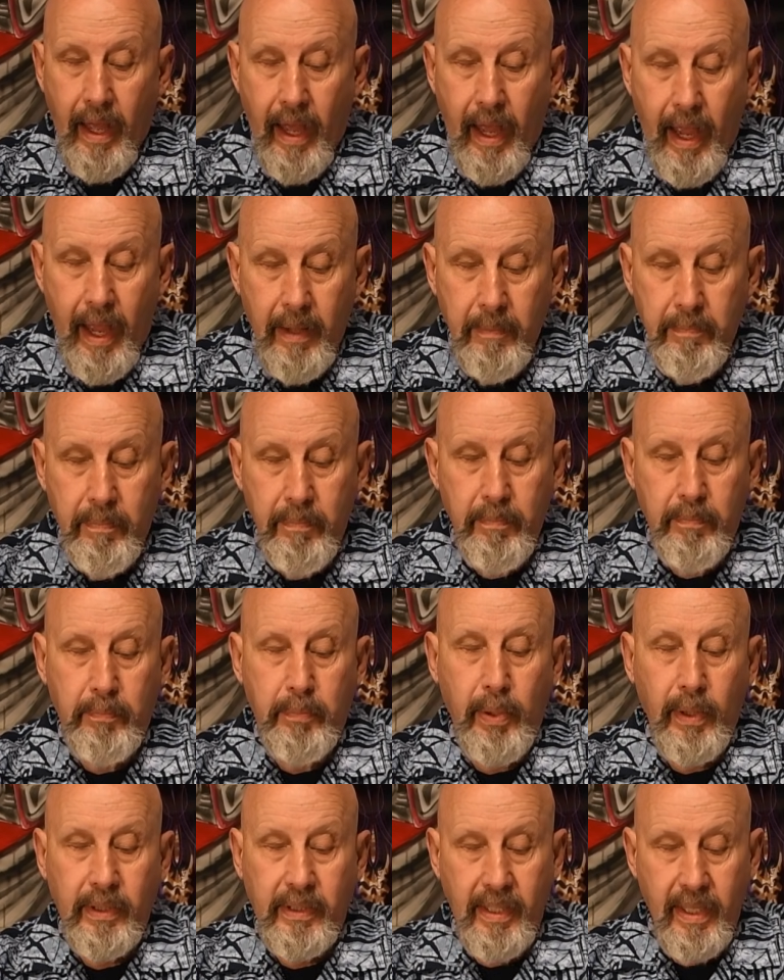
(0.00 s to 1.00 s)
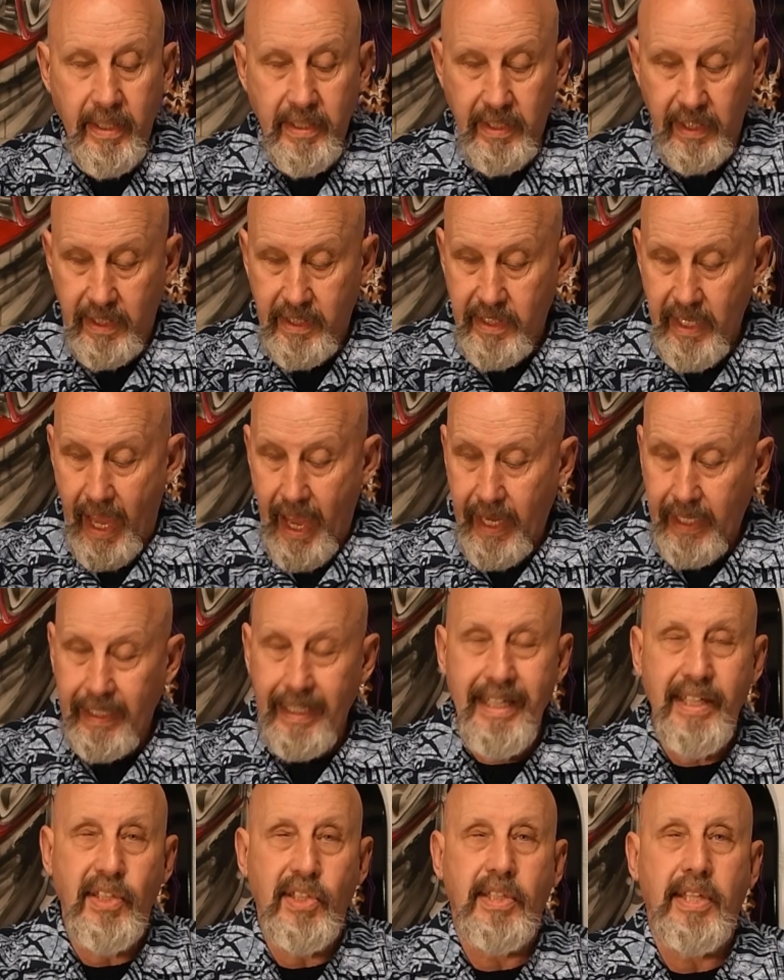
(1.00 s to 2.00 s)
I put this
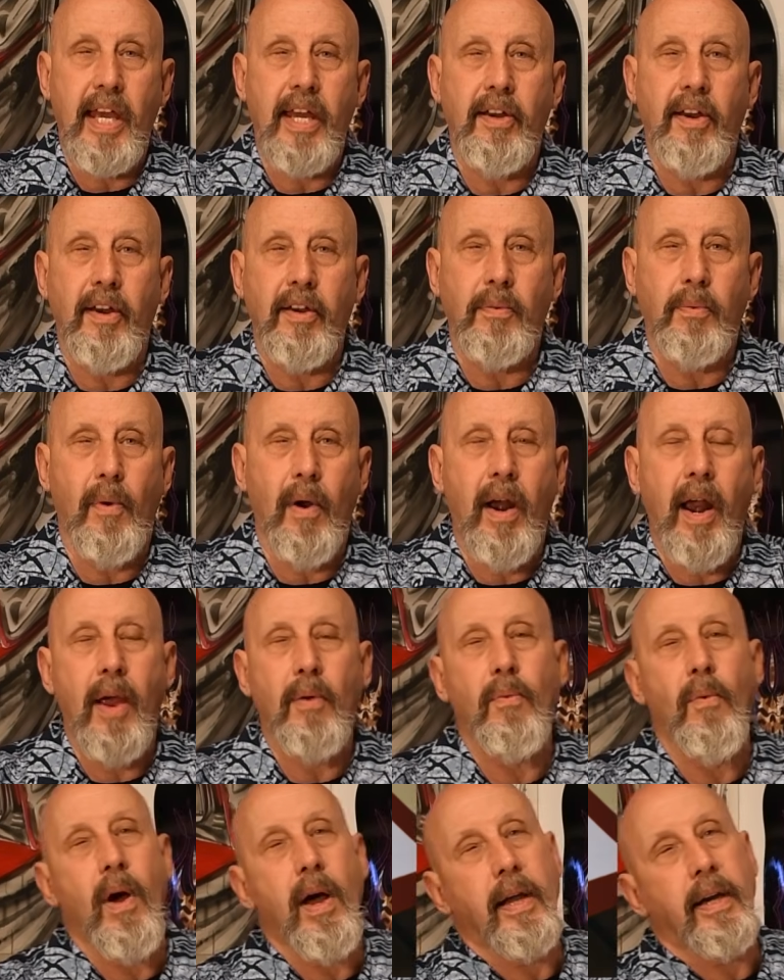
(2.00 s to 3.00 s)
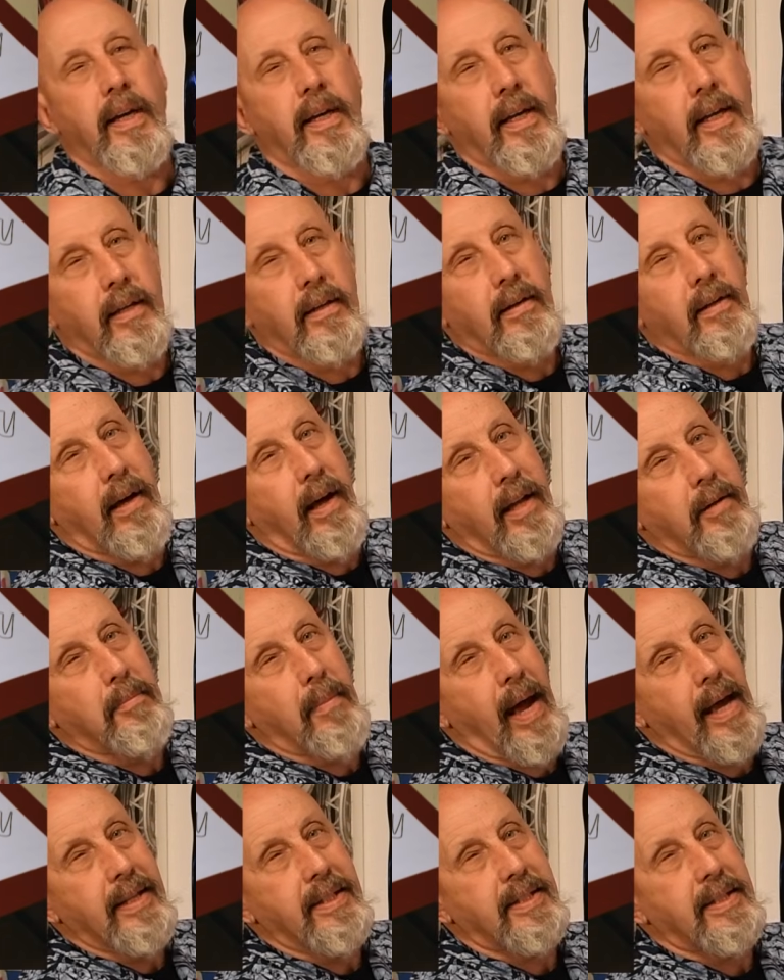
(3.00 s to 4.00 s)
exactly centered where I wanted it on
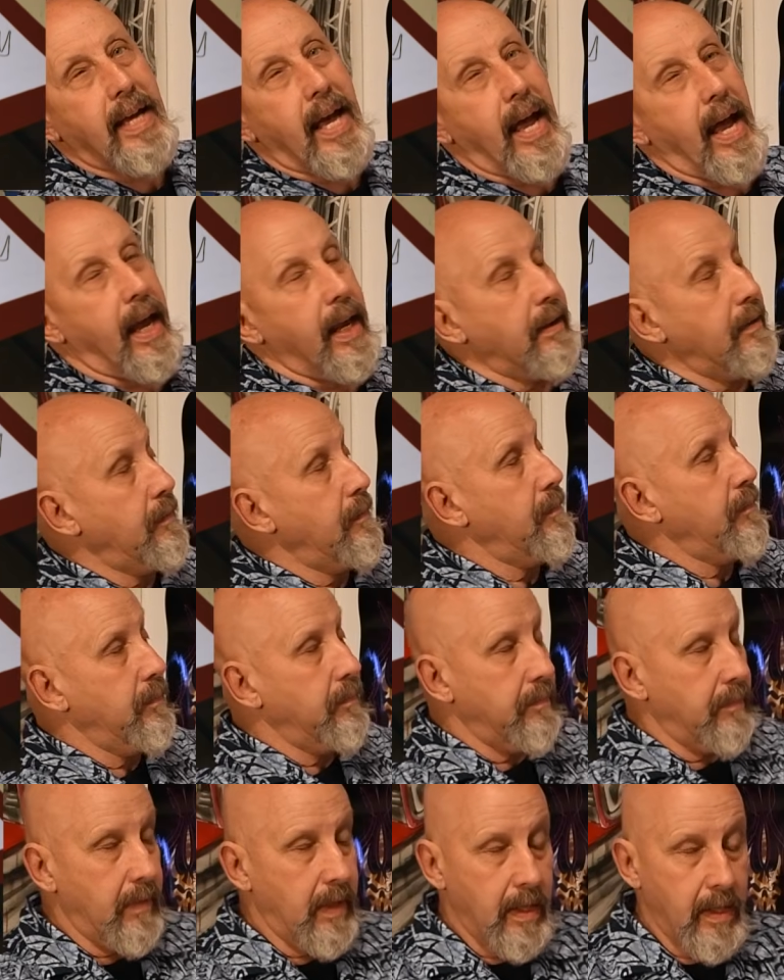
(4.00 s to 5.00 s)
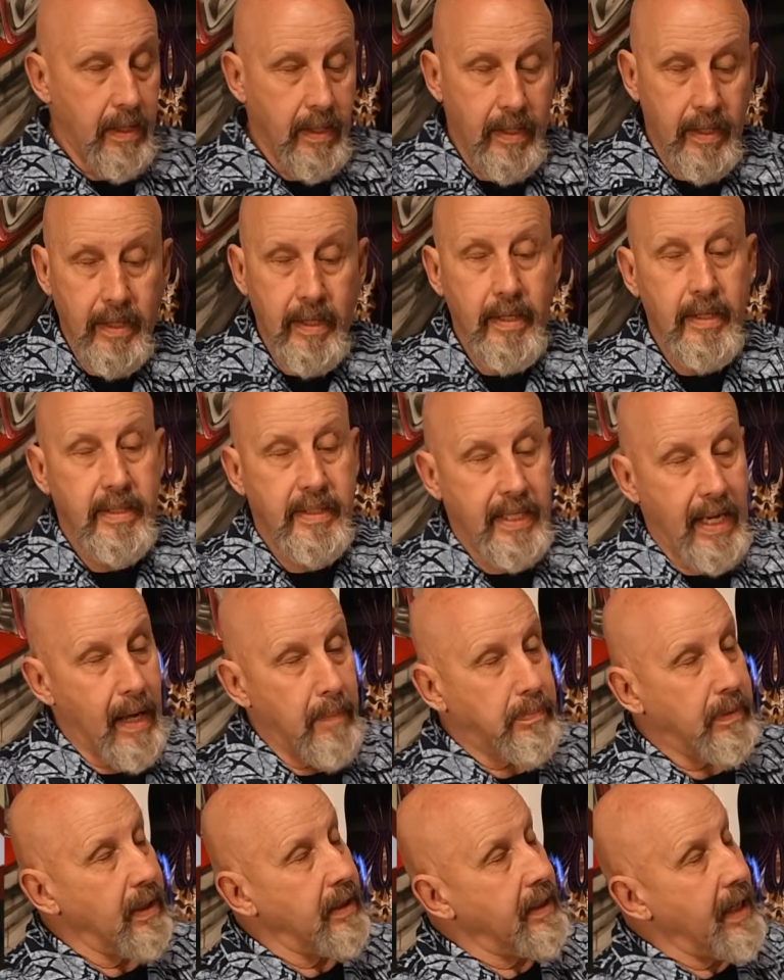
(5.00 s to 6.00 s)
my sign, taped it